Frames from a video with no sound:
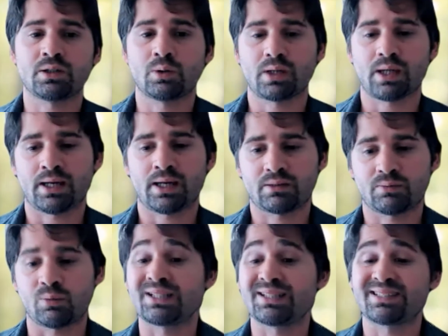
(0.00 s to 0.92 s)
Look at
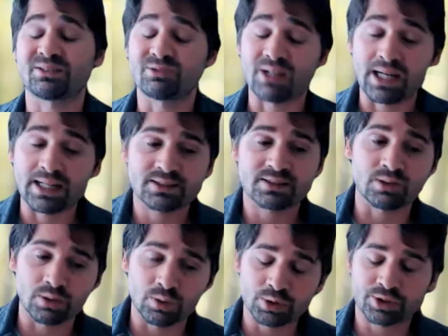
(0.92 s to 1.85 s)
what is the right
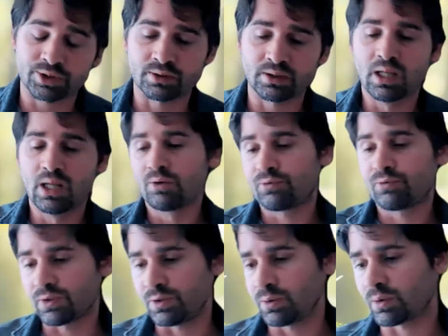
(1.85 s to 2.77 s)
solution
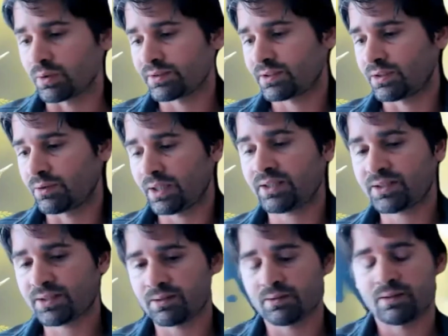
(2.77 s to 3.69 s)
for your
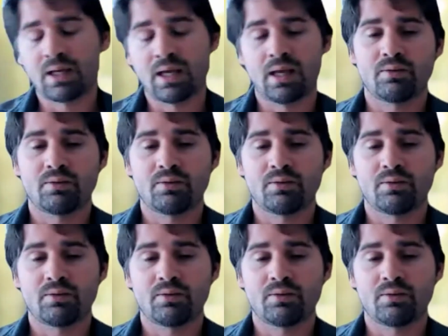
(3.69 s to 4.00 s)
situation.